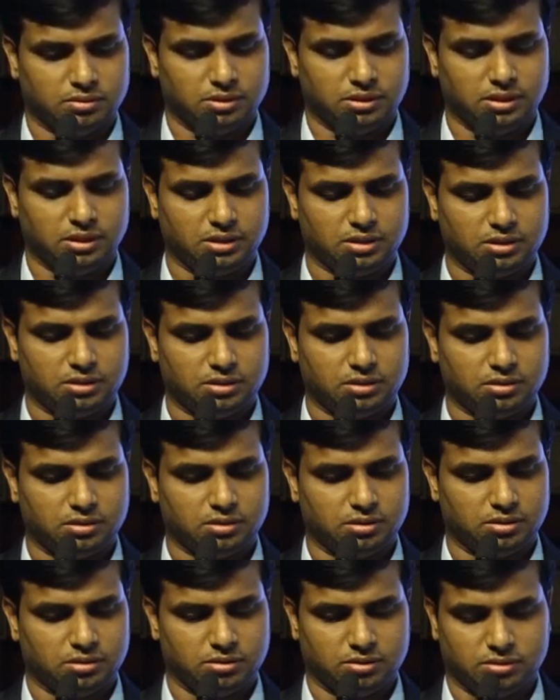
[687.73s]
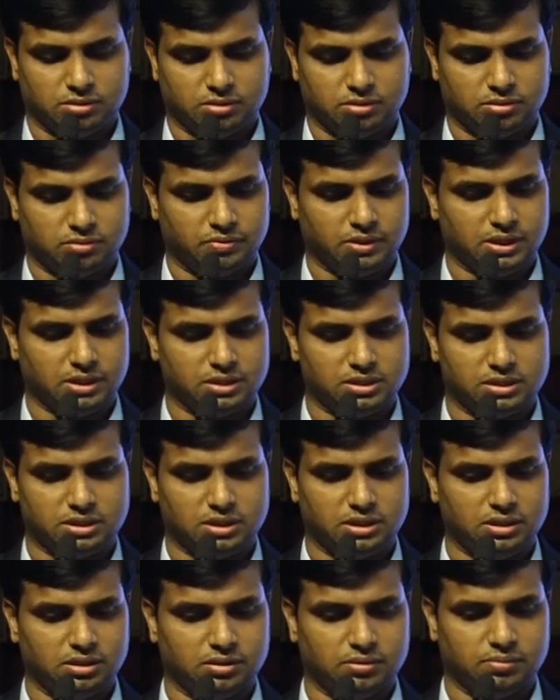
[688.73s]
here we can
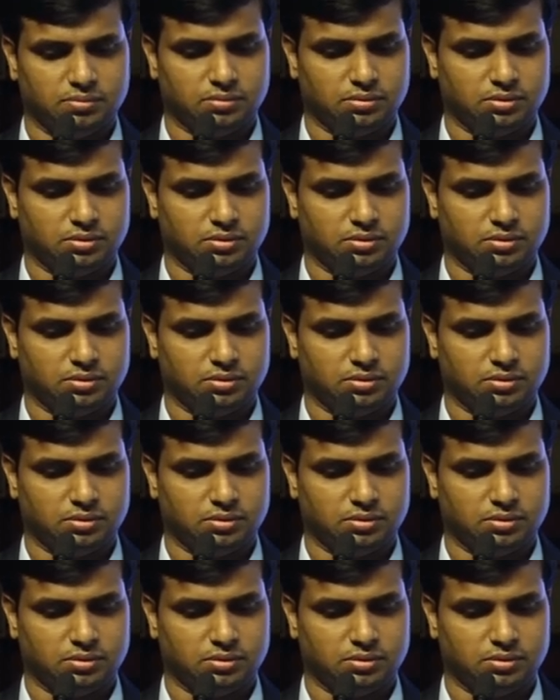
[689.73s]
see,